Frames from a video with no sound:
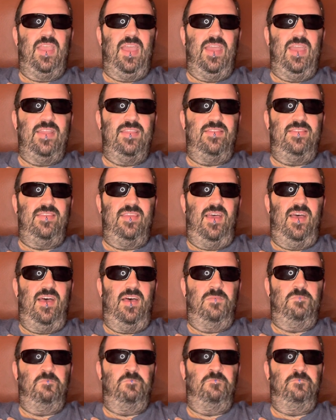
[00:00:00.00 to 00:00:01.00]
It
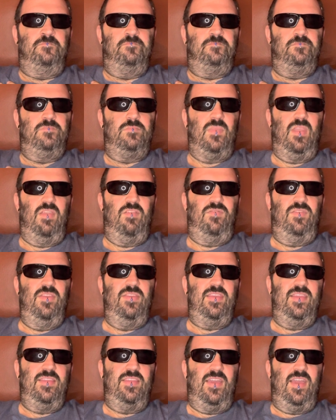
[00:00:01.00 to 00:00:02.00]
feels
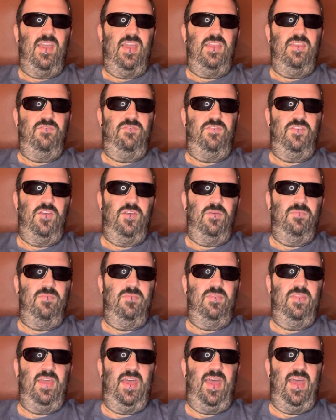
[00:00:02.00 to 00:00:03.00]
like the kind of
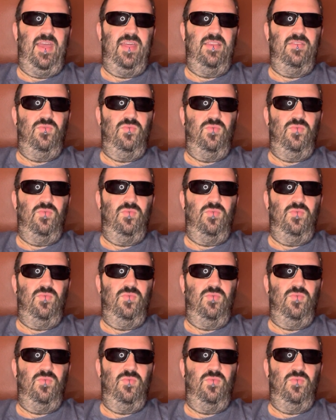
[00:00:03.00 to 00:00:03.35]
film that